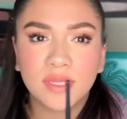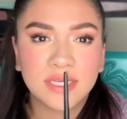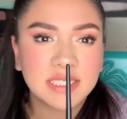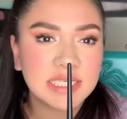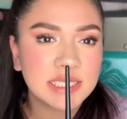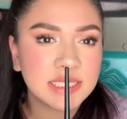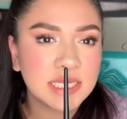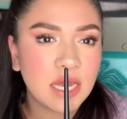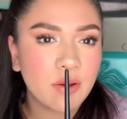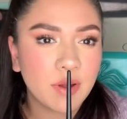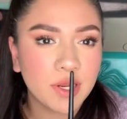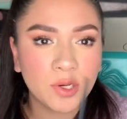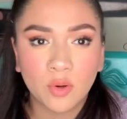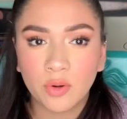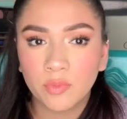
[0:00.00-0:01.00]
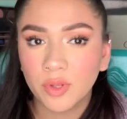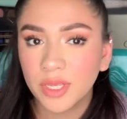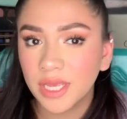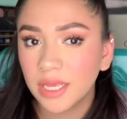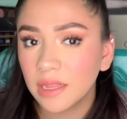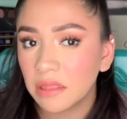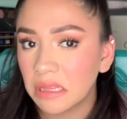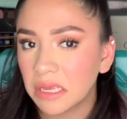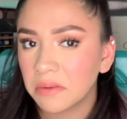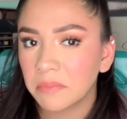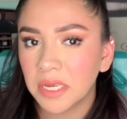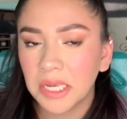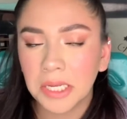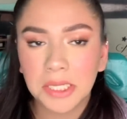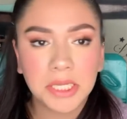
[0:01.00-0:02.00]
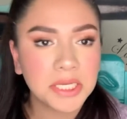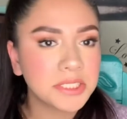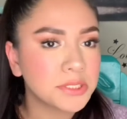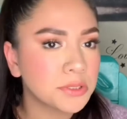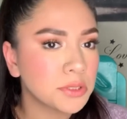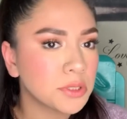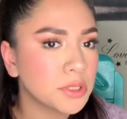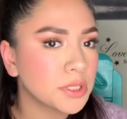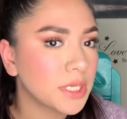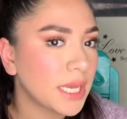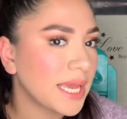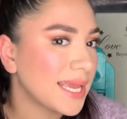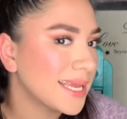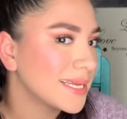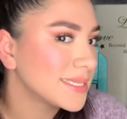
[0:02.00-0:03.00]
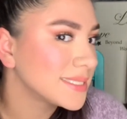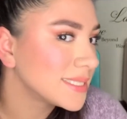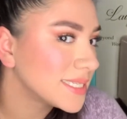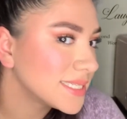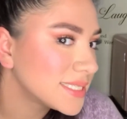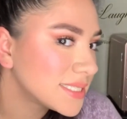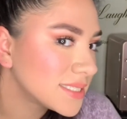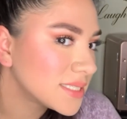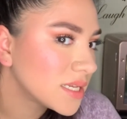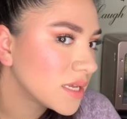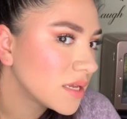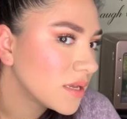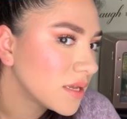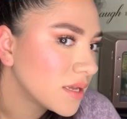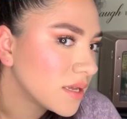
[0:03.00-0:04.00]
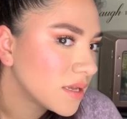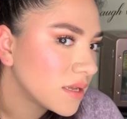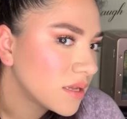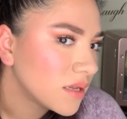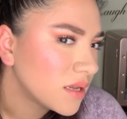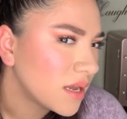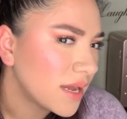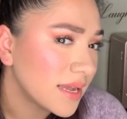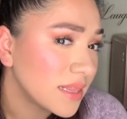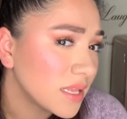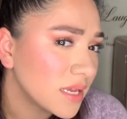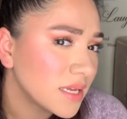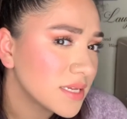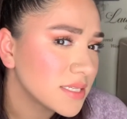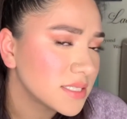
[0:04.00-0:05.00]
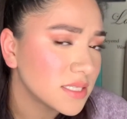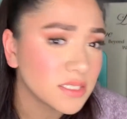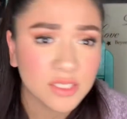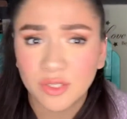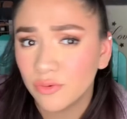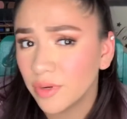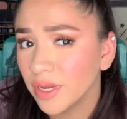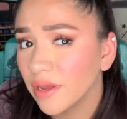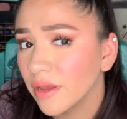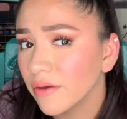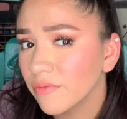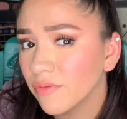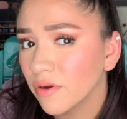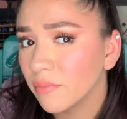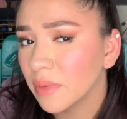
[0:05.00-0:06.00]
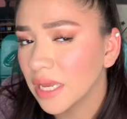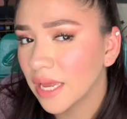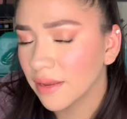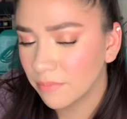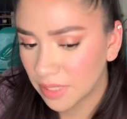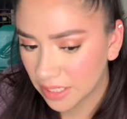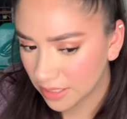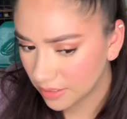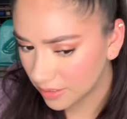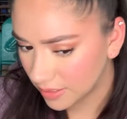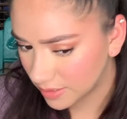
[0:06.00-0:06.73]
is how I normally like my highlight to look, and this highlight isn't doing it for me. I mean,